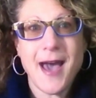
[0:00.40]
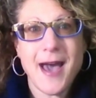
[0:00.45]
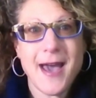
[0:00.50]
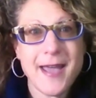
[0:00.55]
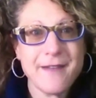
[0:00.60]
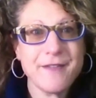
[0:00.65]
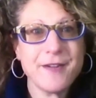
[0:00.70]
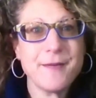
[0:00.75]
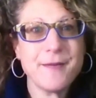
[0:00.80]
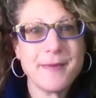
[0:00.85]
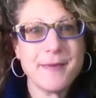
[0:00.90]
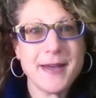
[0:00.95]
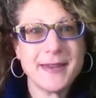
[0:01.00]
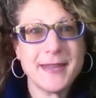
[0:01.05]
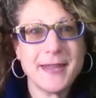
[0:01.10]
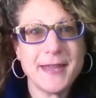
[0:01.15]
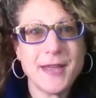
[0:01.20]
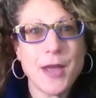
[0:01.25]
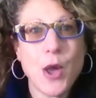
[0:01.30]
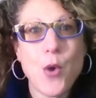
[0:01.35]
Hi
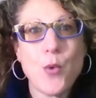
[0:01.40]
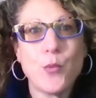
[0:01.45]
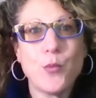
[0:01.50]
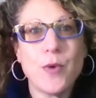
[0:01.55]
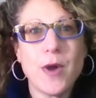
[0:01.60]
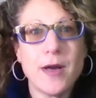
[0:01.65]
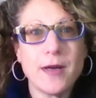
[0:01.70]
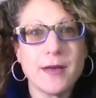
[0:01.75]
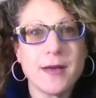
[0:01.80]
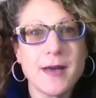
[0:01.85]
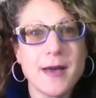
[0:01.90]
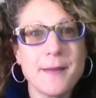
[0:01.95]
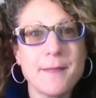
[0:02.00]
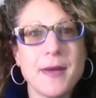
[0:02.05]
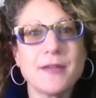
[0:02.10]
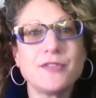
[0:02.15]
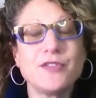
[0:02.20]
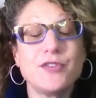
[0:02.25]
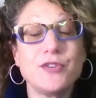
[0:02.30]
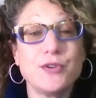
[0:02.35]
everybody, welcome
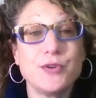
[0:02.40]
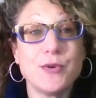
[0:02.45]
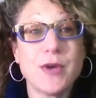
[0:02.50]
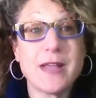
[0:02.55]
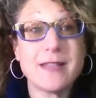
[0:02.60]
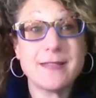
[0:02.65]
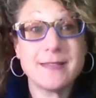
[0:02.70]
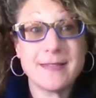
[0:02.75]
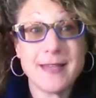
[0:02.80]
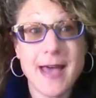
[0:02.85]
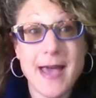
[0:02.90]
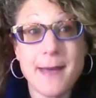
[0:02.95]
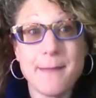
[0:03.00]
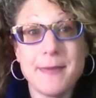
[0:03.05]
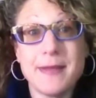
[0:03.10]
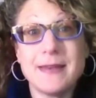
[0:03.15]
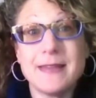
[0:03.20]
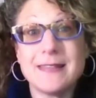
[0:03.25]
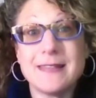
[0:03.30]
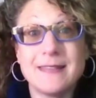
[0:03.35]
to
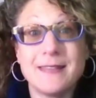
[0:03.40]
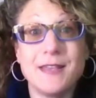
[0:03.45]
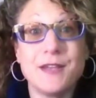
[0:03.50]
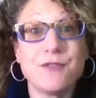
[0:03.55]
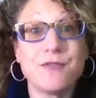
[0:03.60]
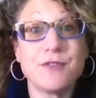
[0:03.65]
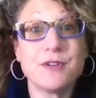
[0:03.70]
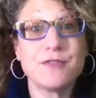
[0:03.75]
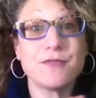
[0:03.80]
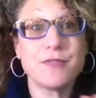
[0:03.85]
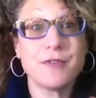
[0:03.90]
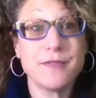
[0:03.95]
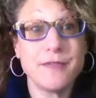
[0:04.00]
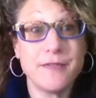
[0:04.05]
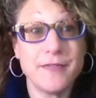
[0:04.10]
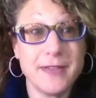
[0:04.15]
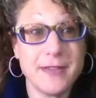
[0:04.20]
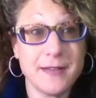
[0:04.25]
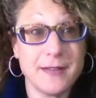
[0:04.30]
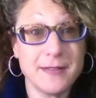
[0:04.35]
Diamond Secrets
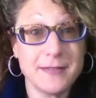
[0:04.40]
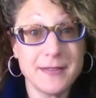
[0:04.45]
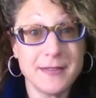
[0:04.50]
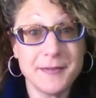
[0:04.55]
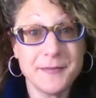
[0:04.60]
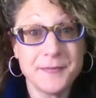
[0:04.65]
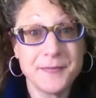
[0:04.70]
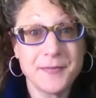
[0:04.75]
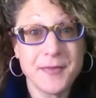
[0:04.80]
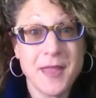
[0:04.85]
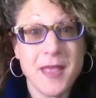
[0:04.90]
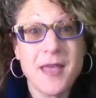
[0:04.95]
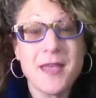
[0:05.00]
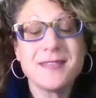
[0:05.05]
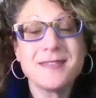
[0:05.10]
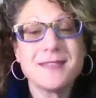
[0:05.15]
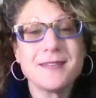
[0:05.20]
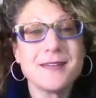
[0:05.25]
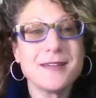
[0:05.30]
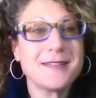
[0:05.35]
Revealed.
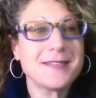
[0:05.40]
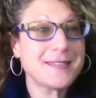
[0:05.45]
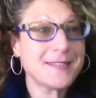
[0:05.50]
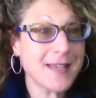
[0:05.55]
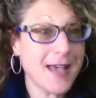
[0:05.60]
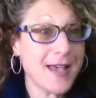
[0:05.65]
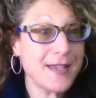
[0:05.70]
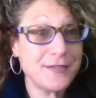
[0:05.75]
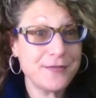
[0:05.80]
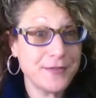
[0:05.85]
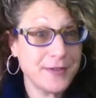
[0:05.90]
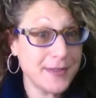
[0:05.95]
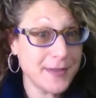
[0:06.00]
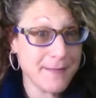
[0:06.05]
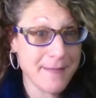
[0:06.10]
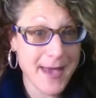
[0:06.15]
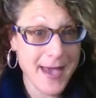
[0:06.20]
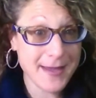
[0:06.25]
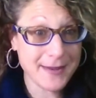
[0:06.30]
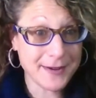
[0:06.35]
Does size really
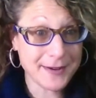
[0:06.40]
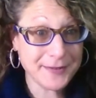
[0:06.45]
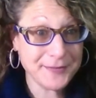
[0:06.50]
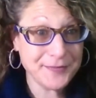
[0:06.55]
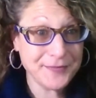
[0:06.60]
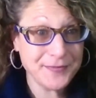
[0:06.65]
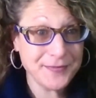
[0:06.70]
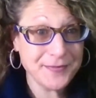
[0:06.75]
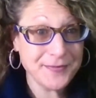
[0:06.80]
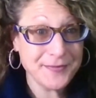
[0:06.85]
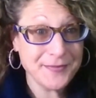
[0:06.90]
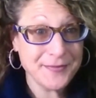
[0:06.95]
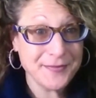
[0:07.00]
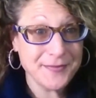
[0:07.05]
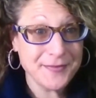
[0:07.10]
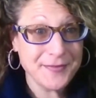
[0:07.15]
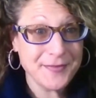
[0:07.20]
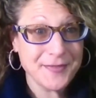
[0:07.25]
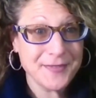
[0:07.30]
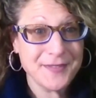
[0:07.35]
matter?
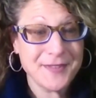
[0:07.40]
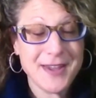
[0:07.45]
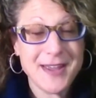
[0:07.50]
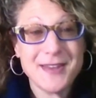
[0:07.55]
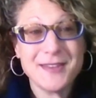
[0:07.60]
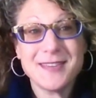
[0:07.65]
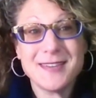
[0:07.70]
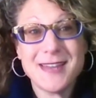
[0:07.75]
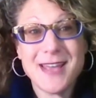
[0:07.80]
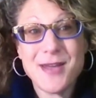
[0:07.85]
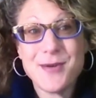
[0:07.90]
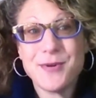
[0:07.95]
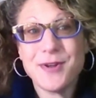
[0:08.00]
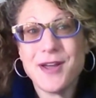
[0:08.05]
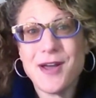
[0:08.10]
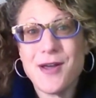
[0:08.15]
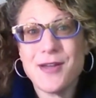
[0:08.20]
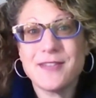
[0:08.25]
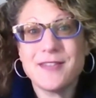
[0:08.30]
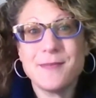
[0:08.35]
Right? Today we're
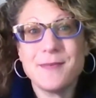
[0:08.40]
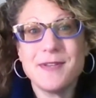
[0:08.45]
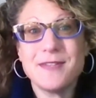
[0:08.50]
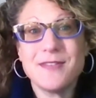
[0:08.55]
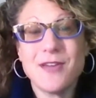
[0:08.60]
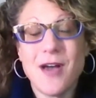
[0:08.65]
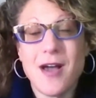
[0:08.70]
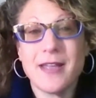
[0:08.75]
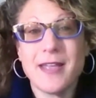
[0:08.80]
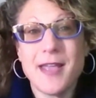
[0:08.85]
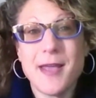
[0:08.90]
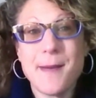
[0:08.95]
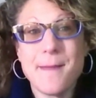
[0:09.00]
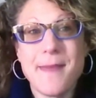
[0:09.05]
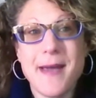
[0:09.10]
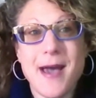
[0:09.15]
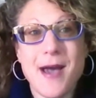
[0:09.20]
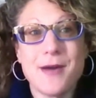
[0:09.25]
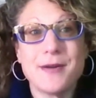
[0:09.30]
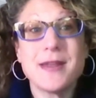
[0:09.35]
going to be talking
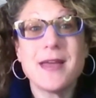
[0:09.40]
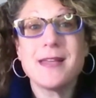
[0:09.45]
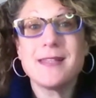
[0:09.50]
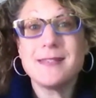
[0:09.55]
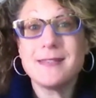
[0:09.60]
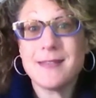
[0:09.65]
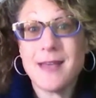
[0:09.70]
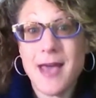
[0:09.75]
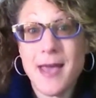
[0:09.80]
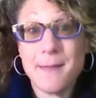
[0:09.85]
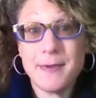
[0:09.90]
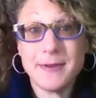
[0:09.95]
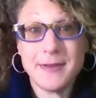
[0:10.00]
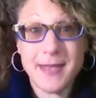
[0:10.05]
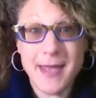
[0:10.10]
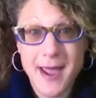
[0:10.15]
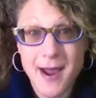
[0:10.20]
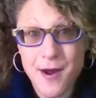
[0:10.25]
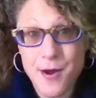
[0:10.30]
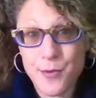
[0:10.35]
about diamond
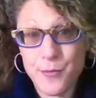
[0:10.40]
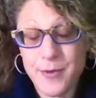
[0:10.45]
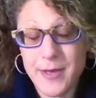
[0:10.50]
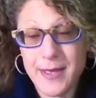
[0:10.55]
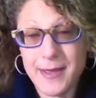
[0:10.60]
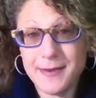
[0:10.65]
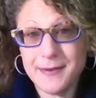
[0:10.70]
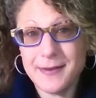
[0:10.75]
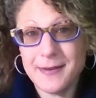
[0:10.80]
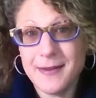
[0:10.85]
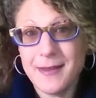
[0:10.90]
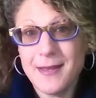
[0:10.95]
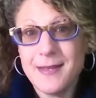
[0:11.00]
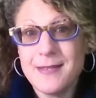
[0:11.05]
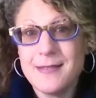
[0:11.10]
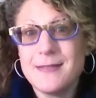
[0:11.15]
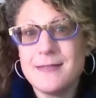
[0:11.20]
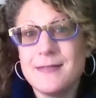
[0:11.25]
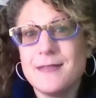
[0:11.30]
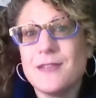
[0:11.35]
carat weight,
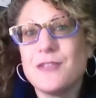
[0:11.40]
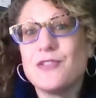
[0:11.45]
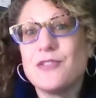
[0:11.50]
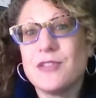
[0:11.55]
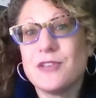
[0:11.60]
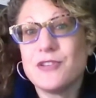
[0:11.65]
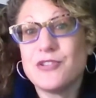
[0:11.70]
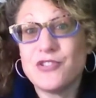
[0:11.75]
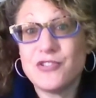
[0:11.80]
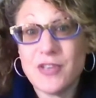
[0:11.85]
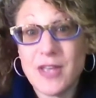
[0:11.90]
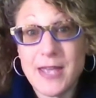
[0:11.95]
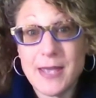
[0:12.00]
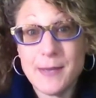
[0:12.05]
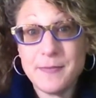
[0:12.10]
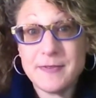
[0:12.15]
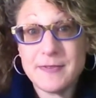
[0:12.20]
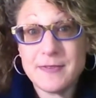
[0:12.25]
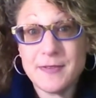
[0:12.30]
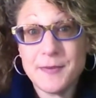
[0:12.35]
the
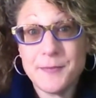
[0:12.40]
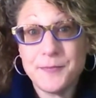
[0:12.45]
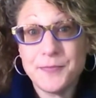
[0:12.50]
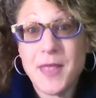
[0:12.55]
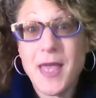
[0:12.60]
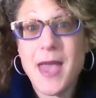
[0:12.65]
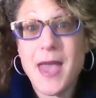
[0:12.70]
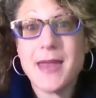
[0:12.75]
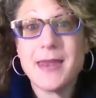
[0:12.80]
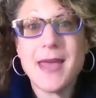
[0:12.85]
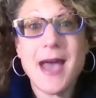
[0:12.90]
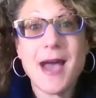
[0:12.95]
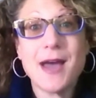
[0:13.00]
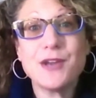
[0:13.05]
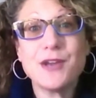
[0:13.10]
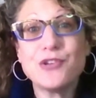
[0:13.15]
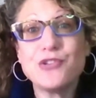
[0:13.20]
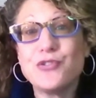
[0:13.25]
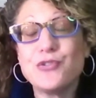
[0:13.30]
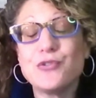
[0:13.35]
shapes, and how
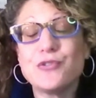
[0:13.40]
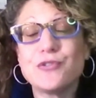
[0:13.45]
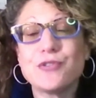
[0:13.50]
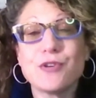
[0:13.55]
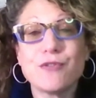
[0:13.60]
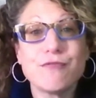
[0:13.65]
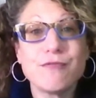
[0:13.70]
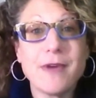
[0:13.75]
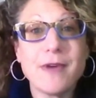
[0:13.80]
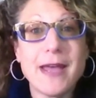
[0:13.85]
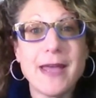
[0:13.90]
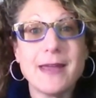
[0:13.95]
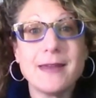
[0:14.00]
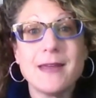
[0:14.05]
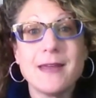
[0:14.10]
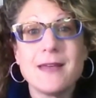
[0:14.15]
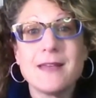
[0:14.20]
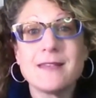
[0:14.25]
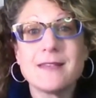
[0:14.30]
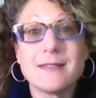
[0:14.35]
to choose the right
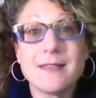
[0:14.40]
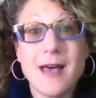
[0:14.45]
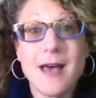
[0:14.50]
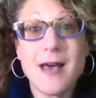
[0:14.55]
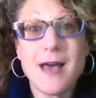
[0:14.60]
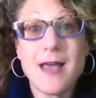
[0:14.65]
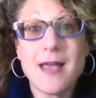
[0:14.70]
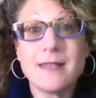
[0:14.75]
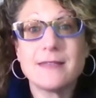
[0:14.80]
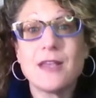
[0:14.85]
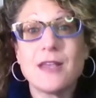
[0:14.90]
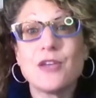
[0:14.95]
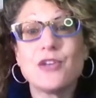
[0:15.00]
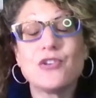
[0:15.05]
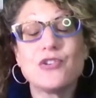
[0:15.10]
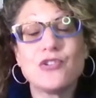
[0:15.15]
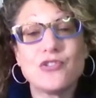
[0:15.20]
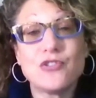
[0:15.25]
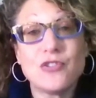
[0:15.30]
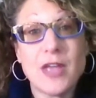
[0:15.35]
size,
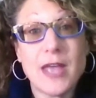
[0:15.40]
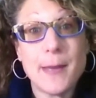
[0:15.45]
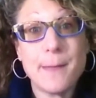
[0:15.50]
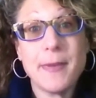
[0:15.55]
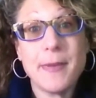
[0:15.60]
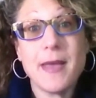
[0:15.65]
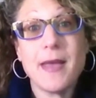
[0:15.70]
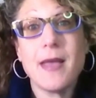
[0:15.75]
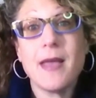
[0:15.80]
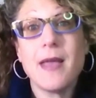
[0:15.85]
shape